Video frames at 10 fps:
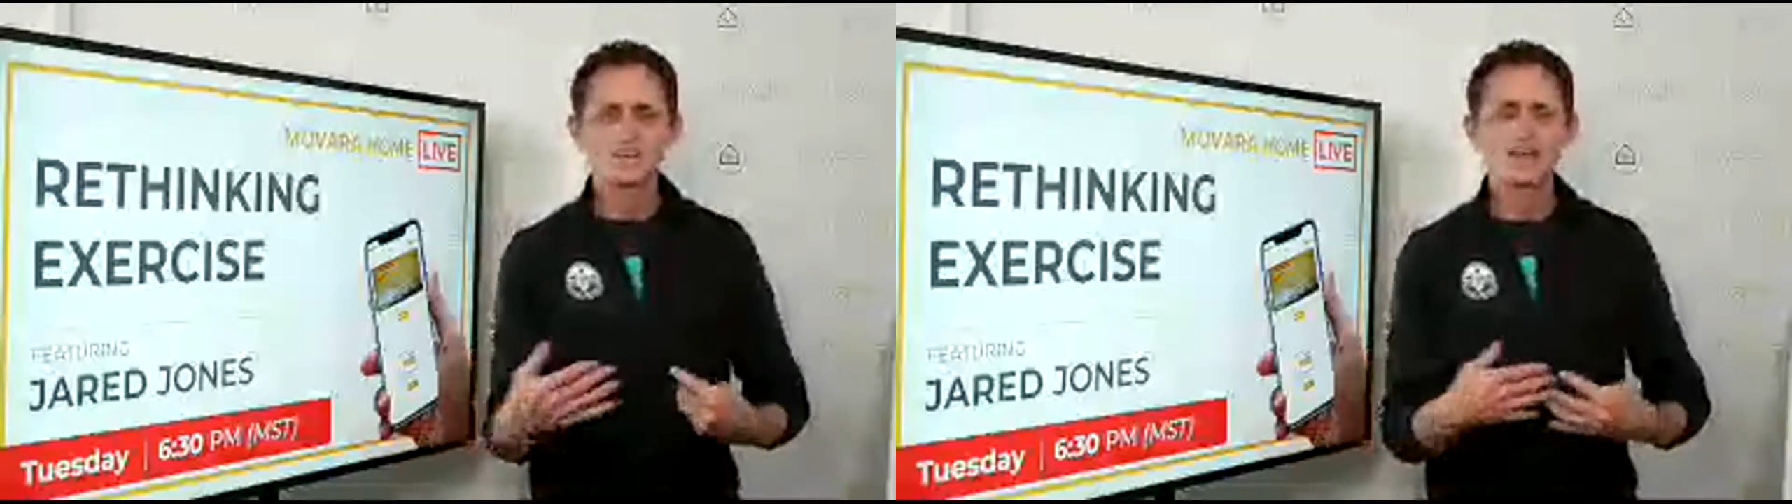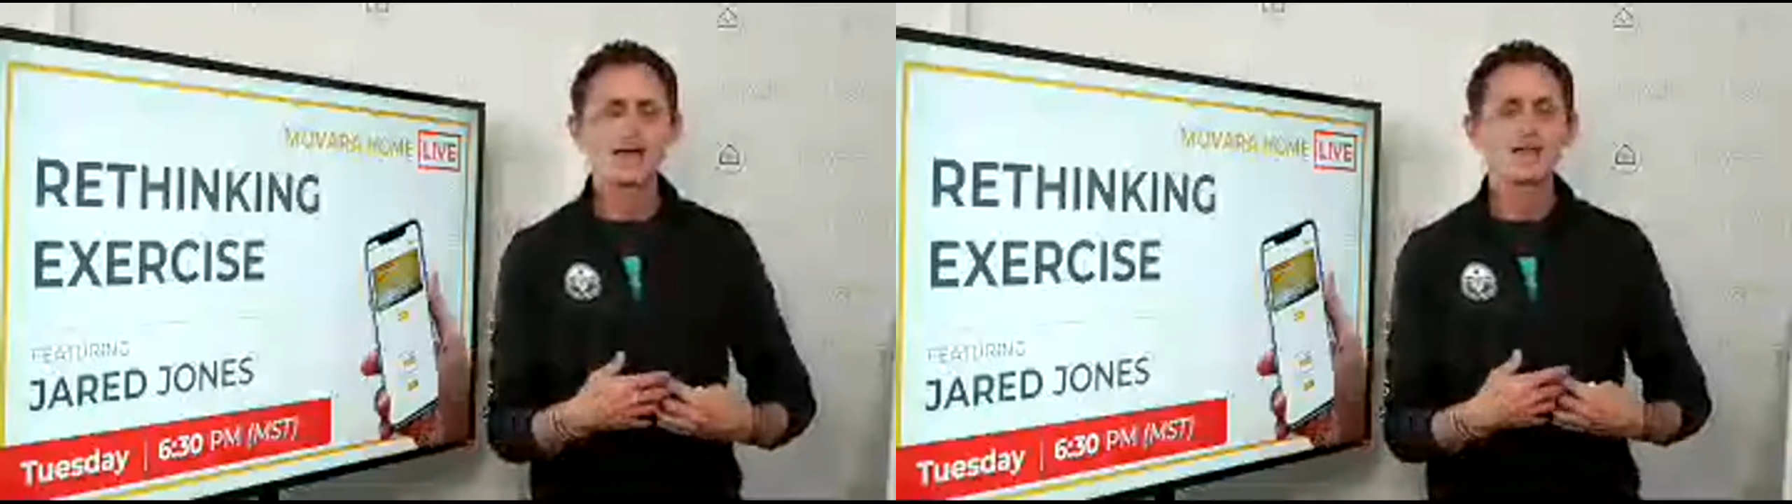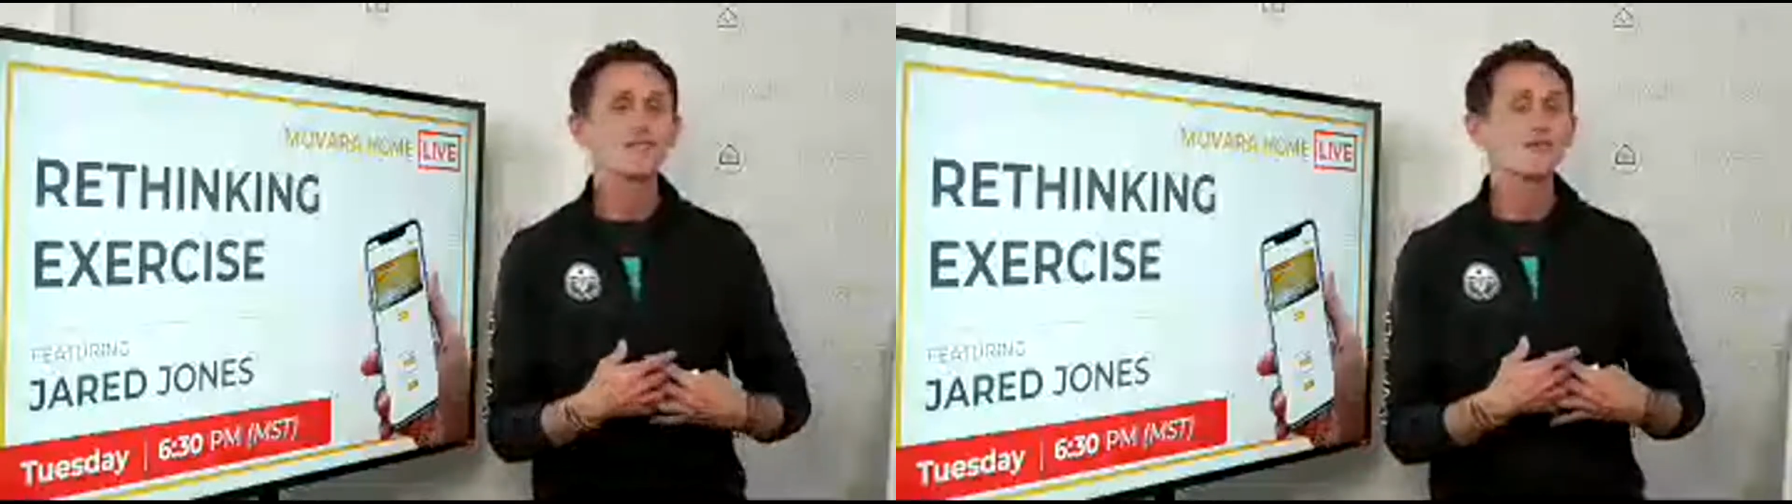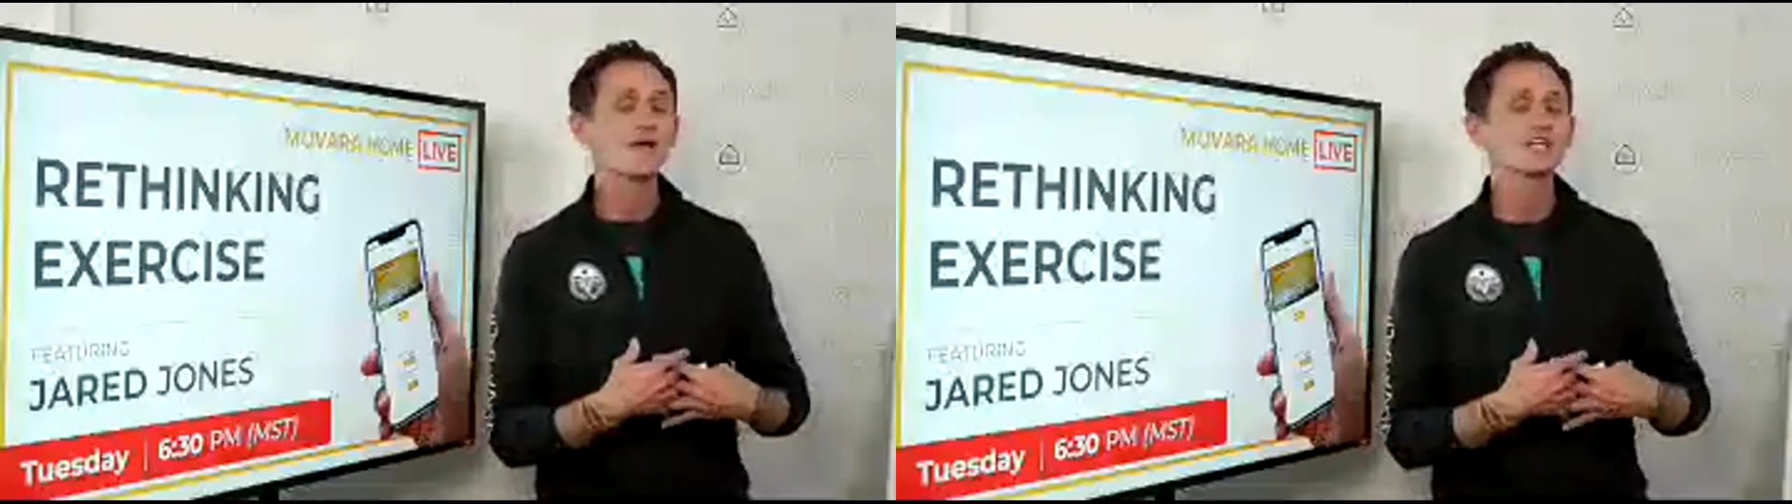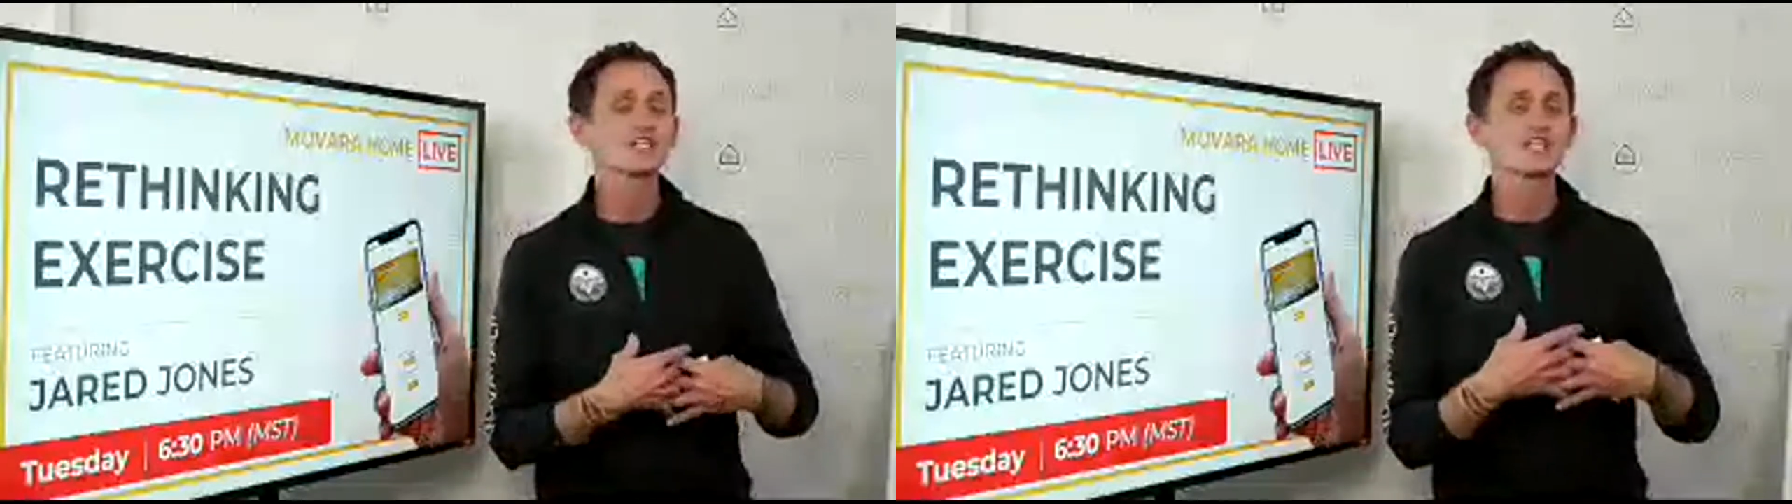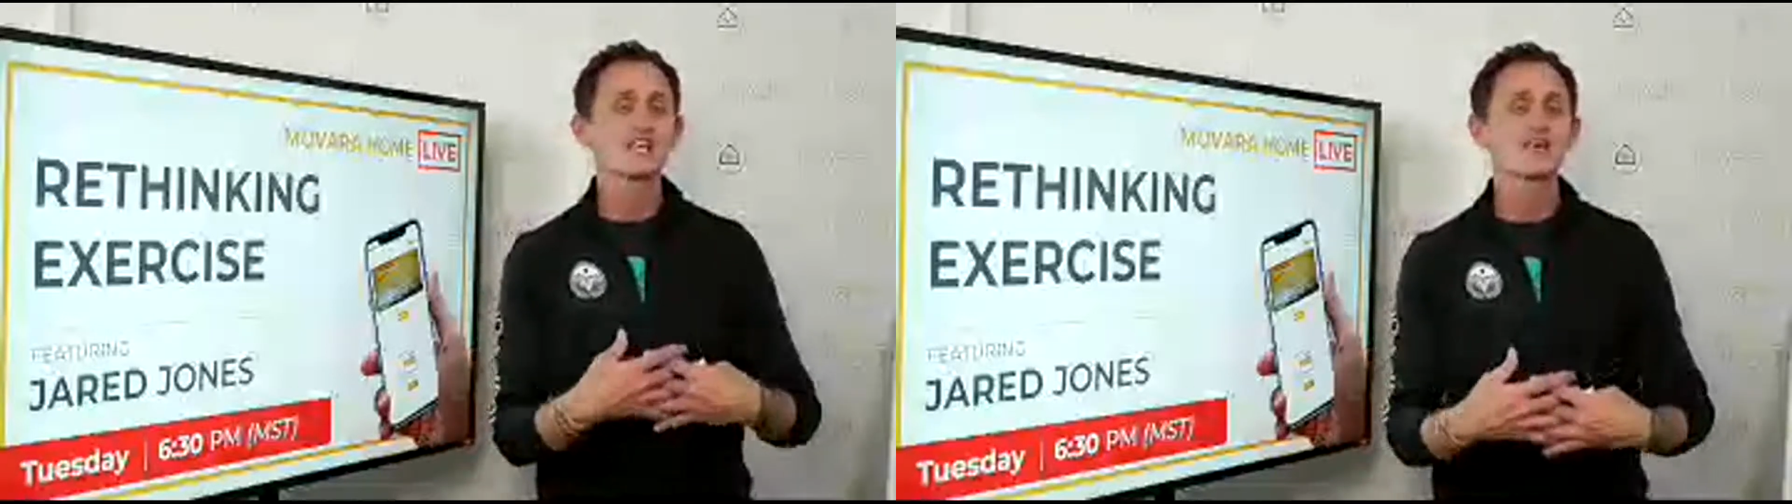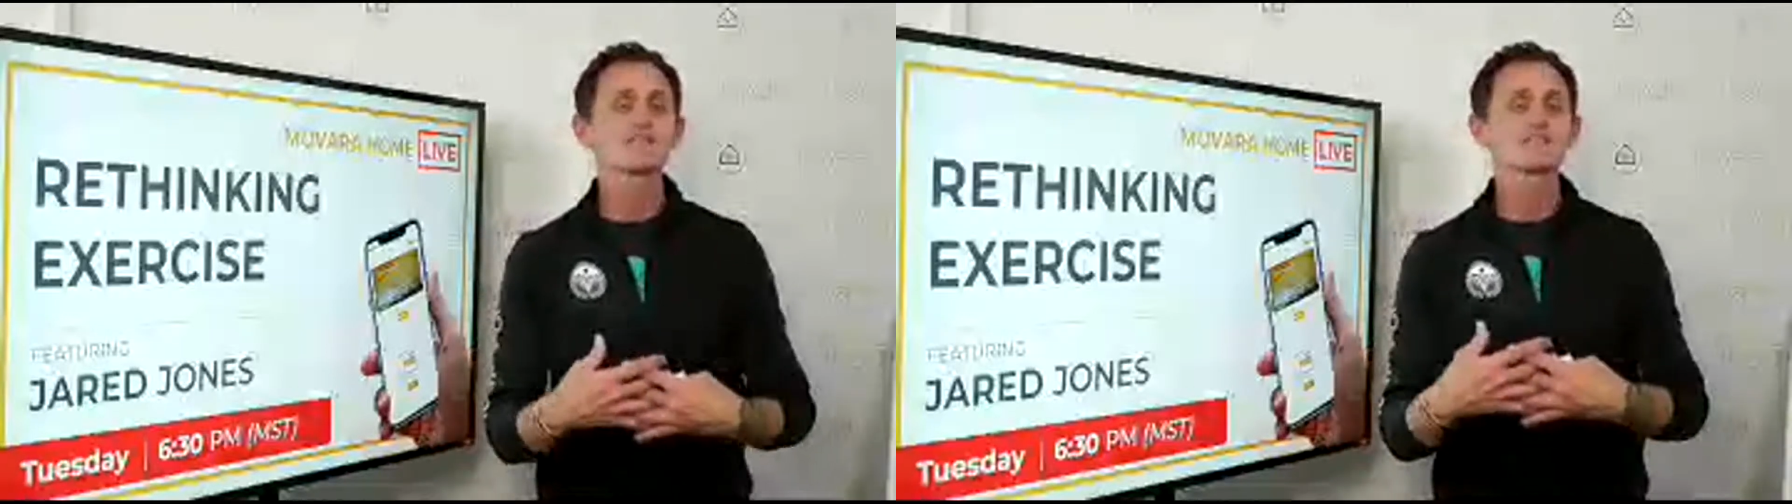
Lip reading: and that information gives